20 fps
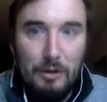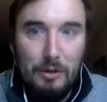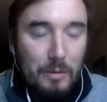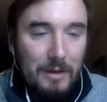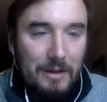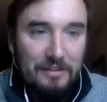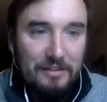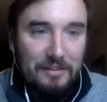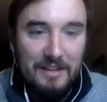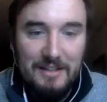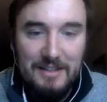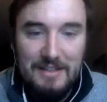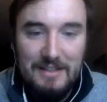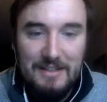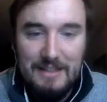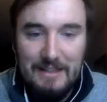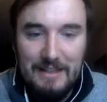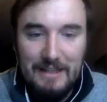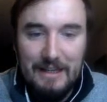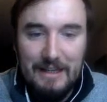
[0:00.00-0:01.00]
Who is
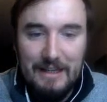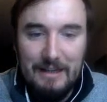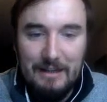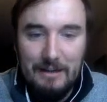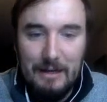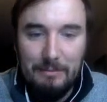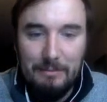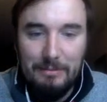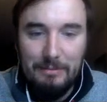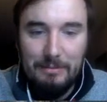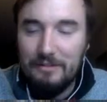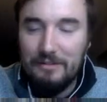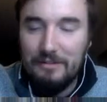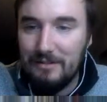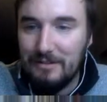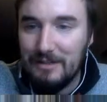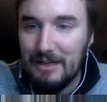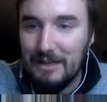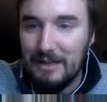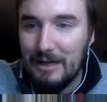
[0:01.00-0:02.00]
it? Like,
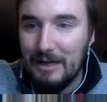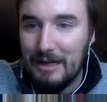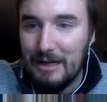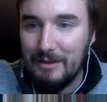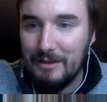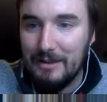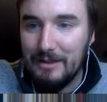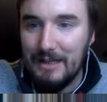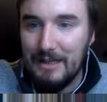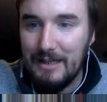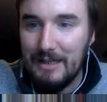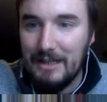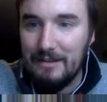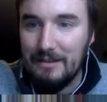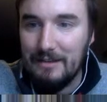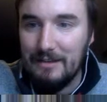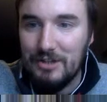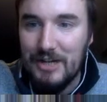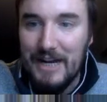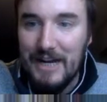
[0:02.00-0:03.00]
please type your comment
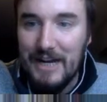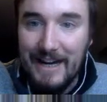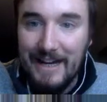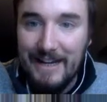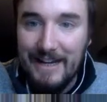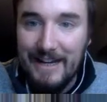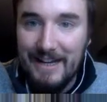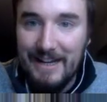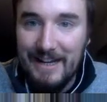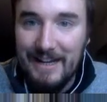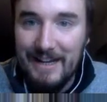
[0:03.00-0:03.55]
in the chat